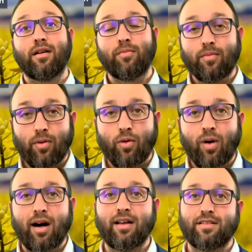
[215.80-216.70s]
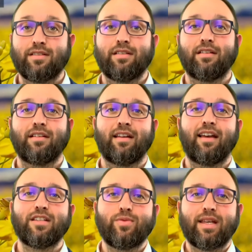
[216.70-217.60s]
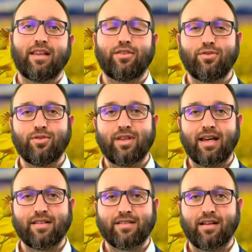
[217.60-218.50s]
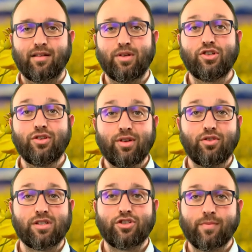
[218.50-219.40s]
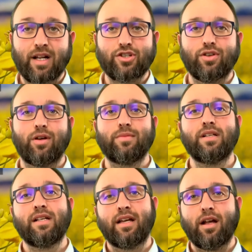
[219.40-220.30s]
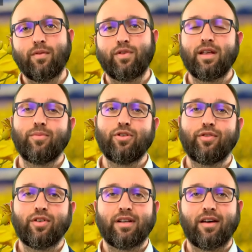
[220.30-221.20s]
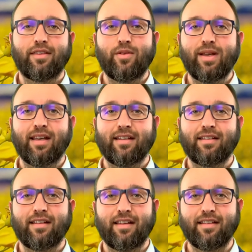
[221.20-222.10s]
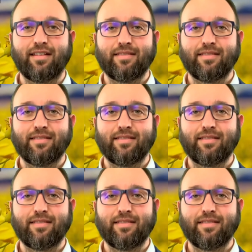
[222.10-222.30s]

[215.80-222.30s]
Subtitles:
more wise as we get through the other side. Wishing you and yours a Shabbat Shalom, hopefully a beautiful and healthy weekend ahead.